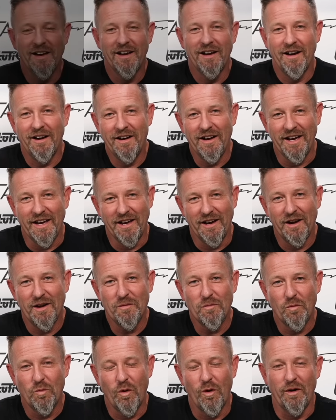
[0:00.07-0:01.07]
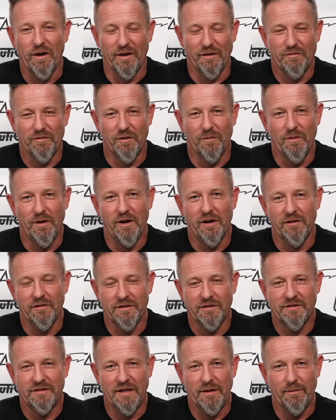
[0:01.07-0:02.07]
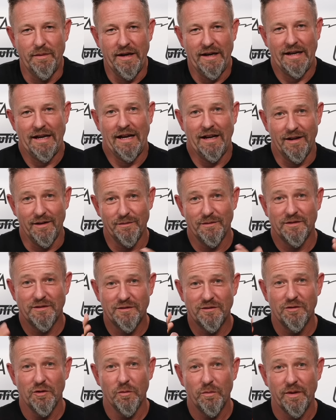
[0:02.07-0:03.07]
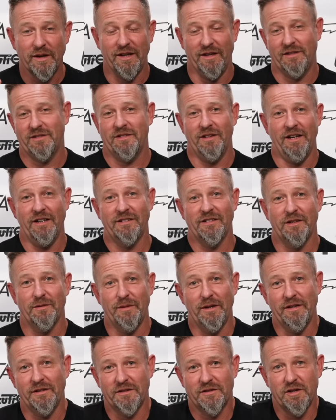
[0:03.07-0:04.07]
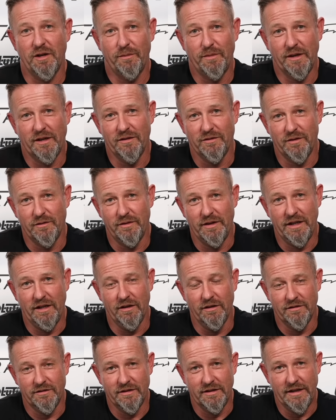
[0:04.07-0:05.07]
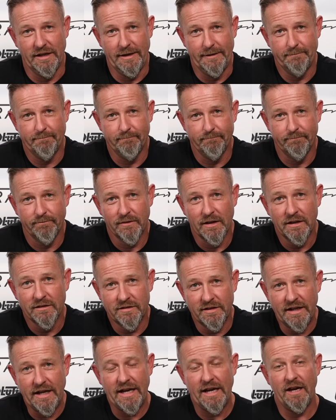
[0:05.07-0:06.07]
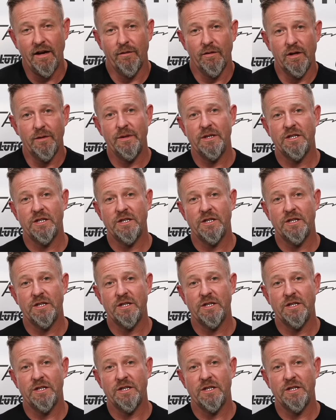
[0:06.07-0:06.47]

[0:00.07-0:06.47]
Hi, I'm Warwick from Harder and Steenbeck, and I'm super excited about the topic of the video today. Today, I'm going to be